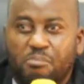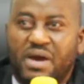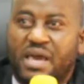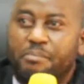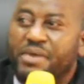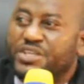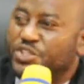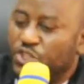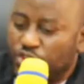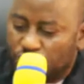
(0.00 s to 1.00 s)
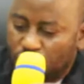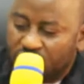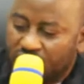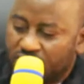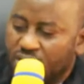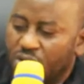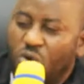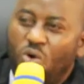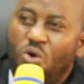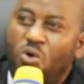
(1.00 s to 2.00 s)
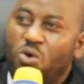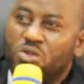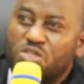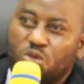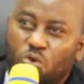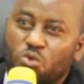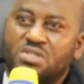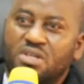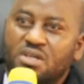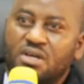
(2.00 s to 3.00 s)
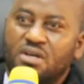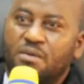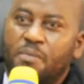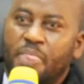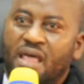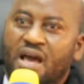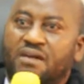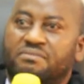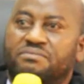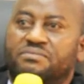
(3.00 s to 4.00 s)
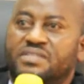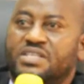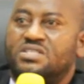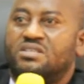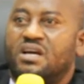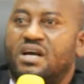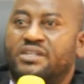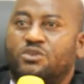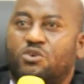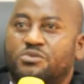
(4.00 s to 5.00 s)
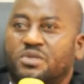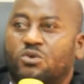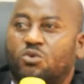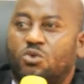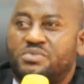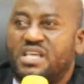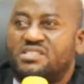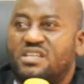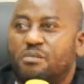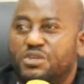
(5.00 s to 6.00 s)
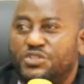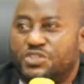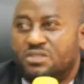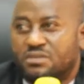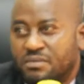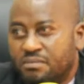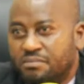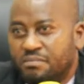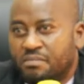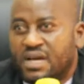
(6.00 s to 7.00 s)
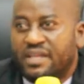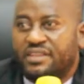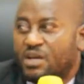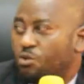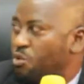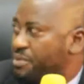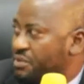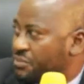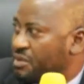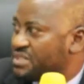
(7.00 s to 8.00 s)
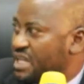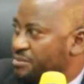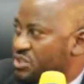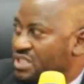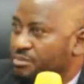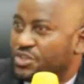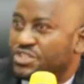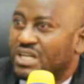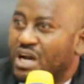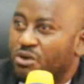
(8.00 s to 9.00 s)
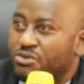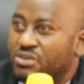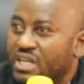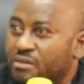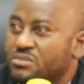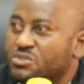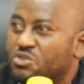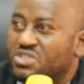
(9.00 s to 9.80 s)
by making sure that all schools have these anti-corruption clubs established. And then we'll be from time to time reaching out to them to